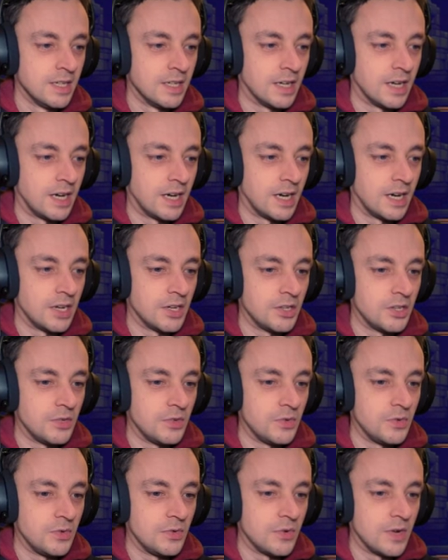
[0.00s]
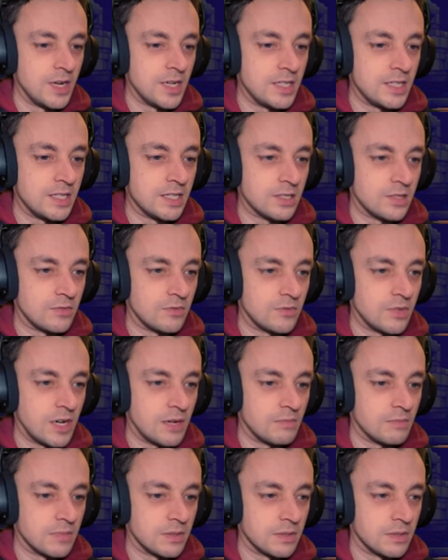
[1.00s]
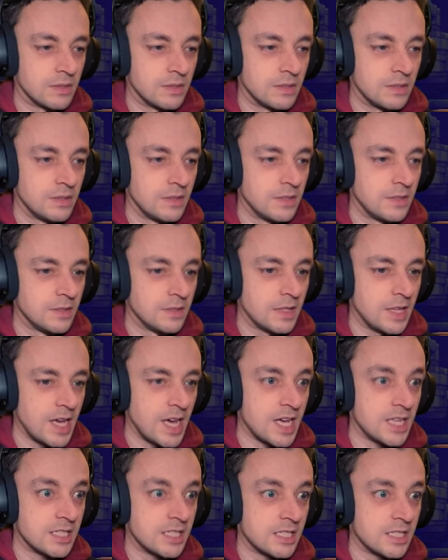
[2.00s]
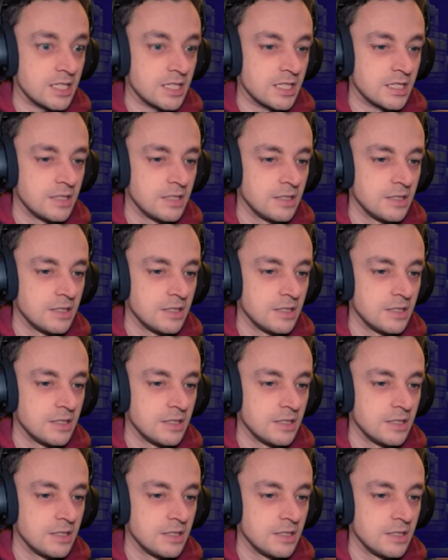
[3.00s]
Are you ready to rumble? Yes!